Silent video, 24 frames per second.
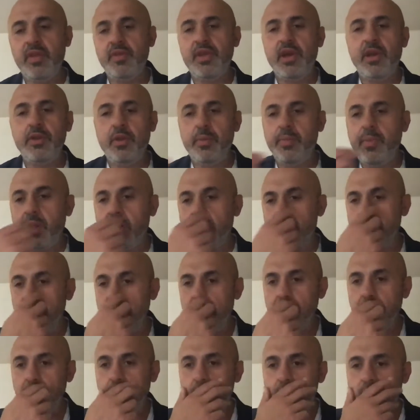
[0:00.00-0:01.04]
it's on your part.
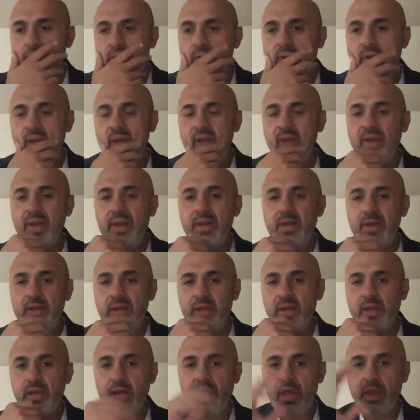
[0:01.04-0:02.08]

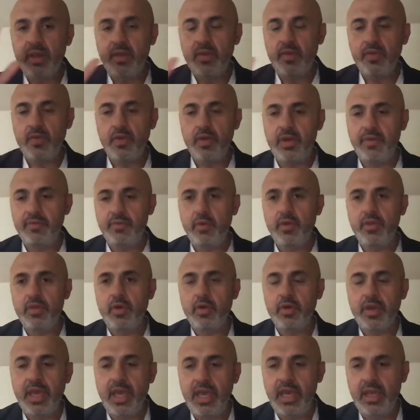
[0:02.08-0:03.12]
Okay, so everyone
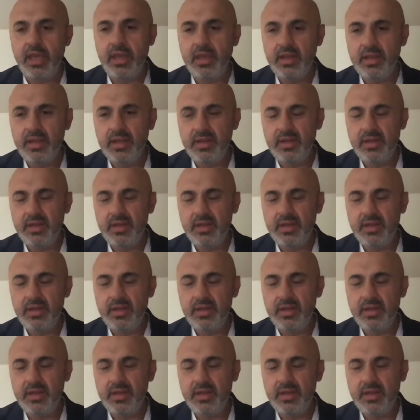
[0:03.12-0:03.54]
okay?